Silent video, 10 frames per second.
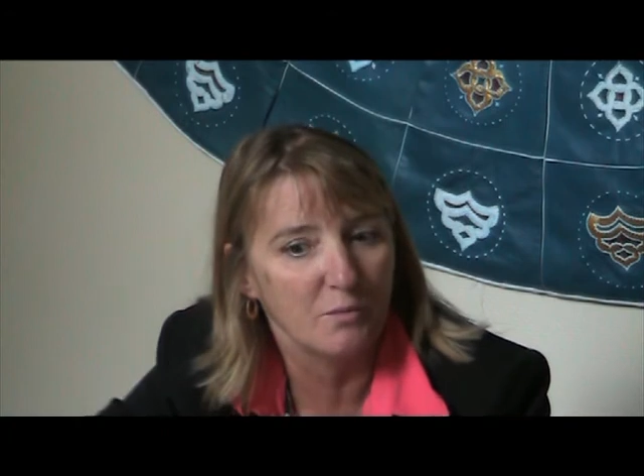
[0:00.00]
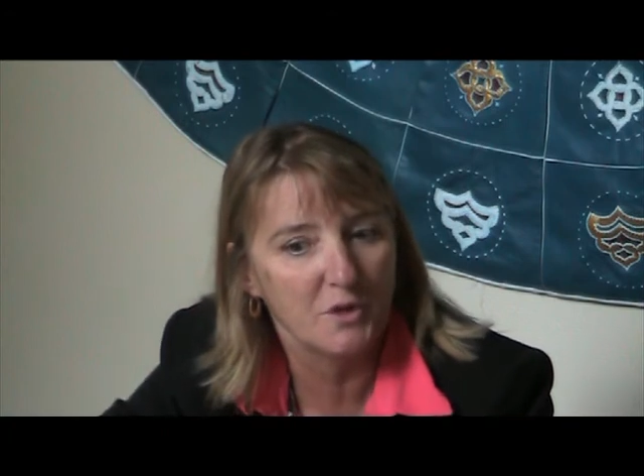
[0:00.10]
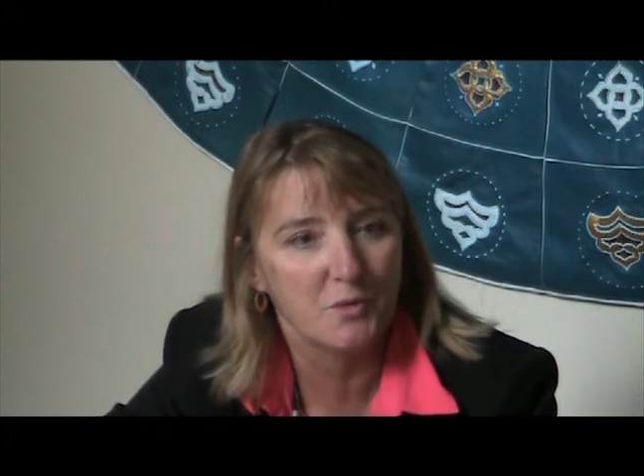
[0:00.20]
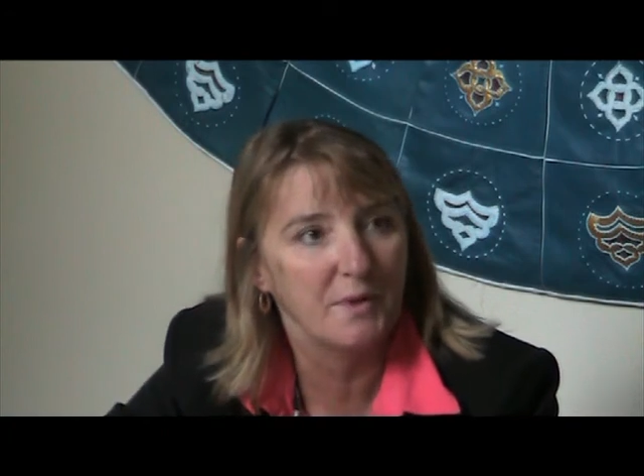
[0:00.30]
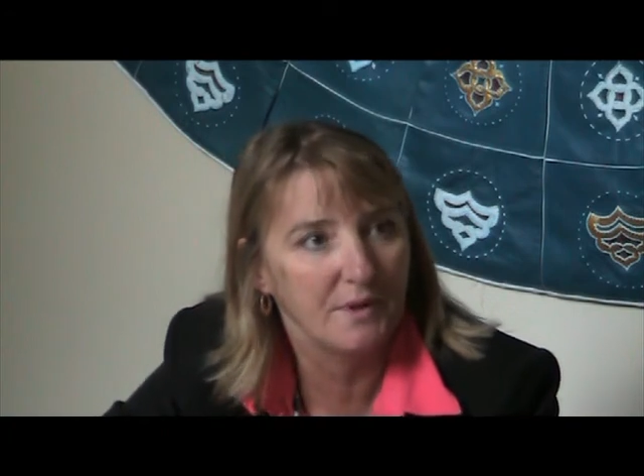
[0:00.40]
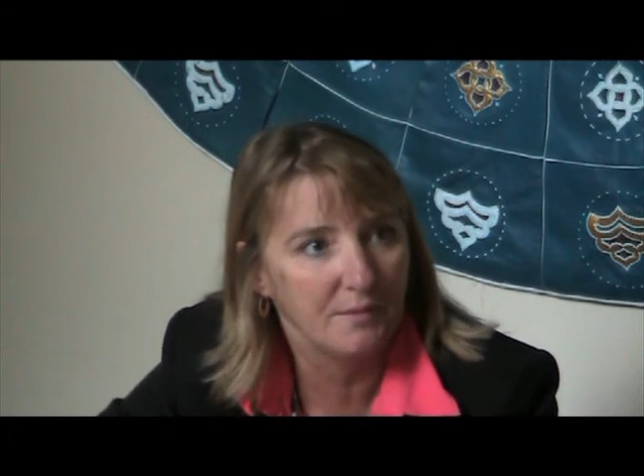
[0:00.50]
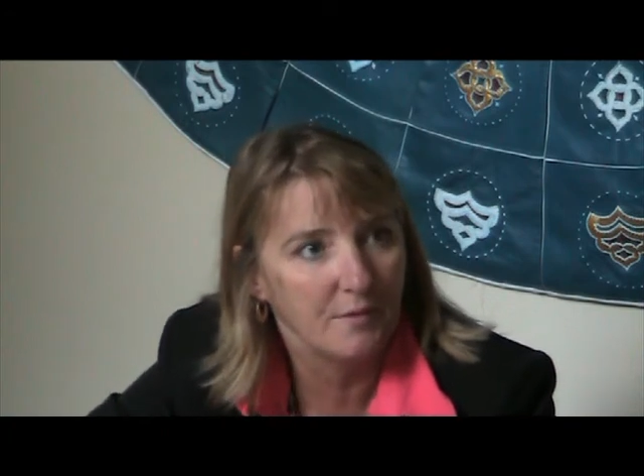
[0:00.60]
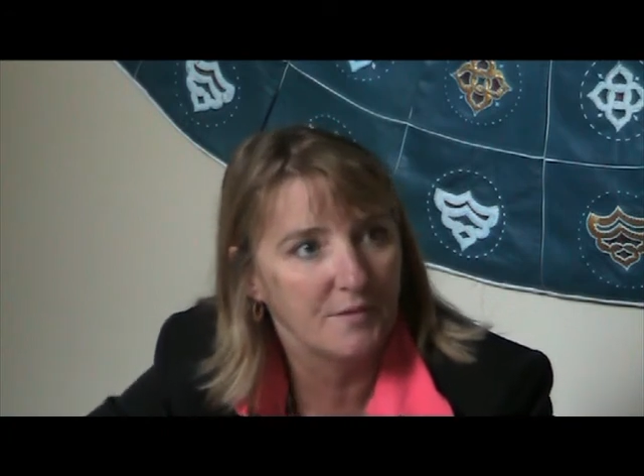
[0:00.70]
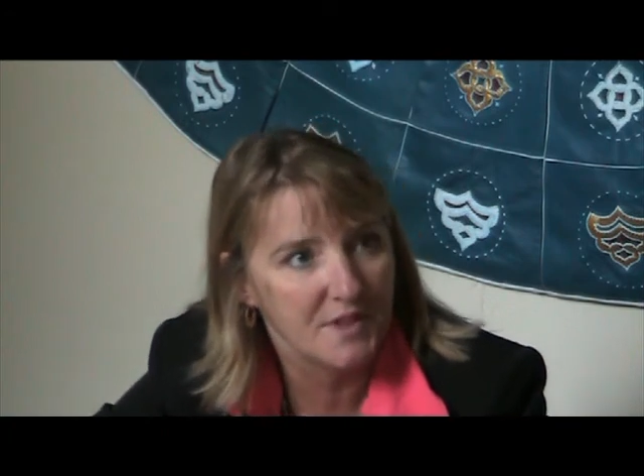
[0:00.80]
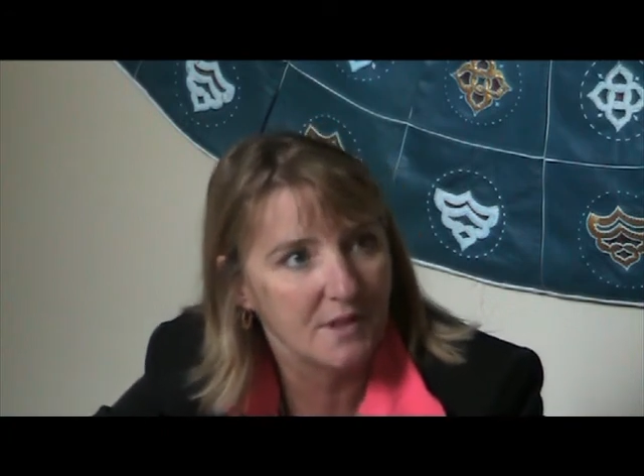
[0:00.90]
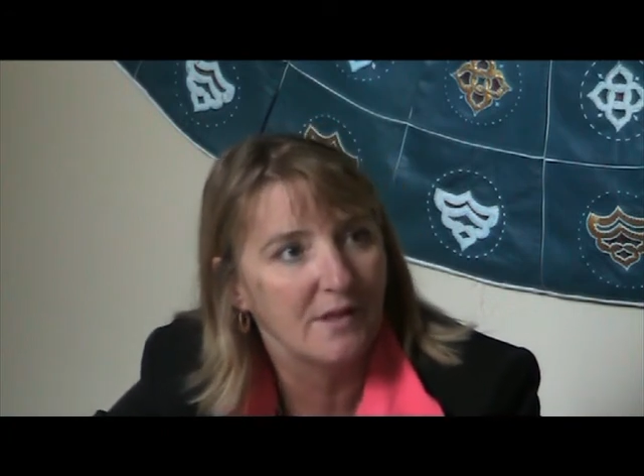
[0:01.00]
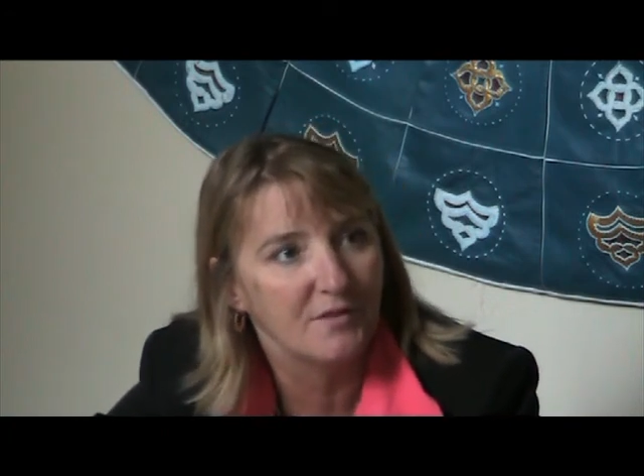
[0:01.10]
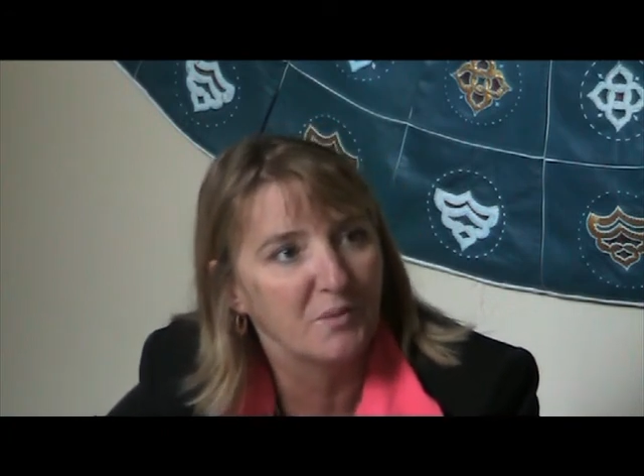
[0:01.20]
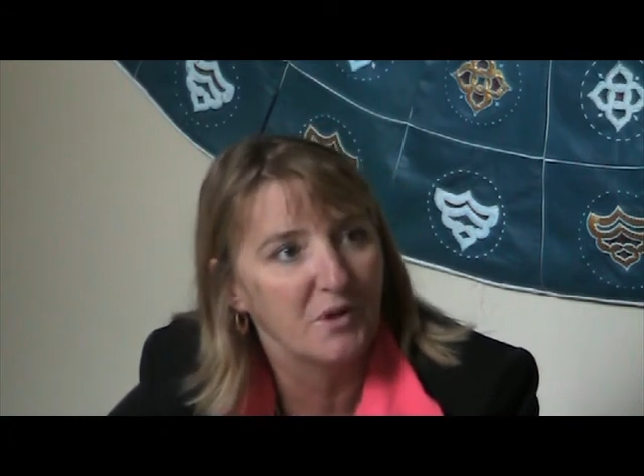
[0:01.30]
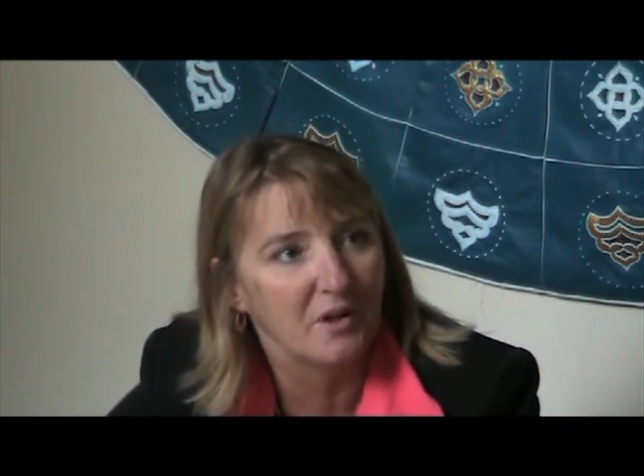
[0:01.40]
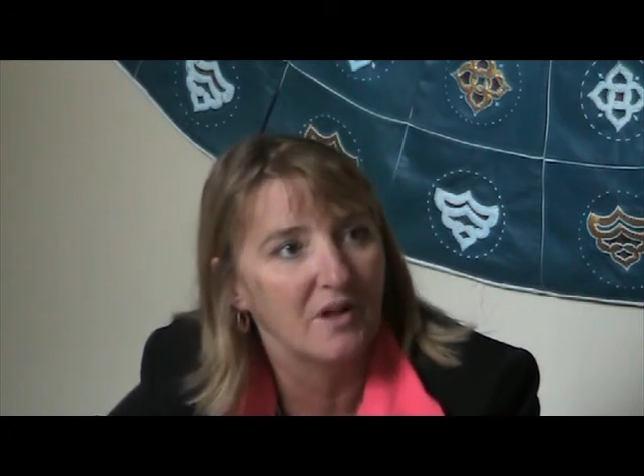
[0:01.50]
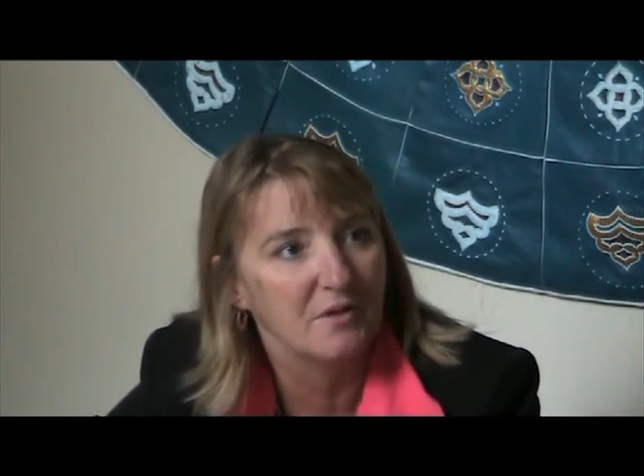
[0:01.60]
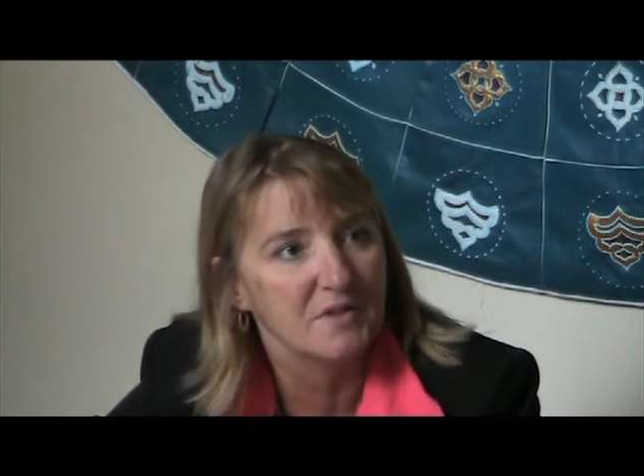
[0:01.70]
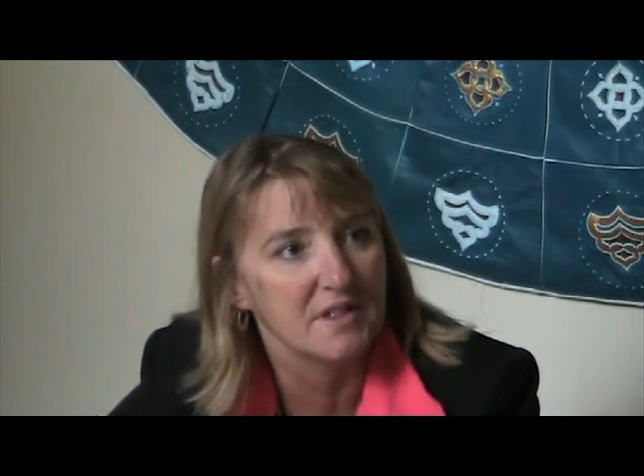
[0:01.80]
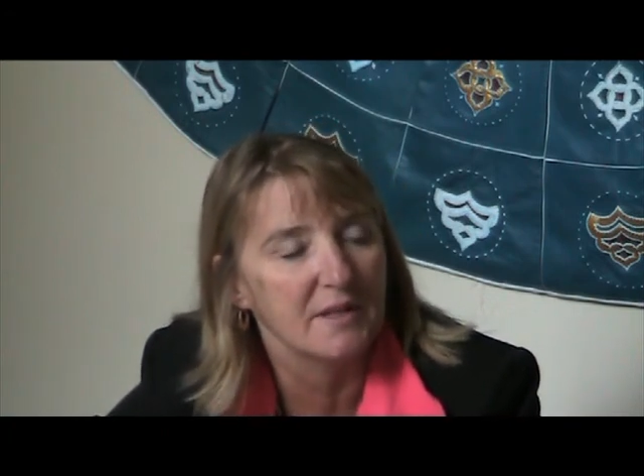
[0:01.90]
which we still have to work
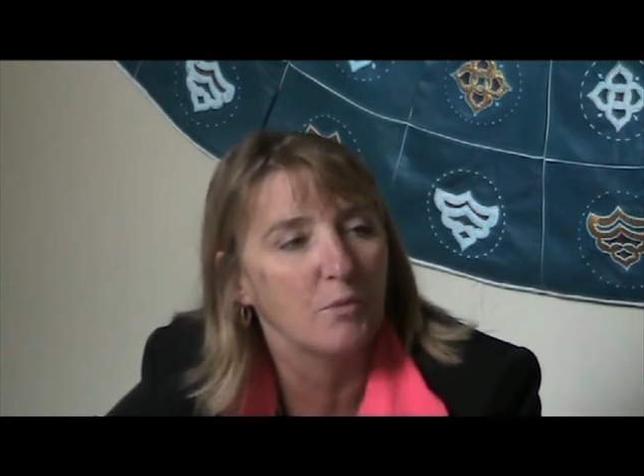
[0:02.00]
closely.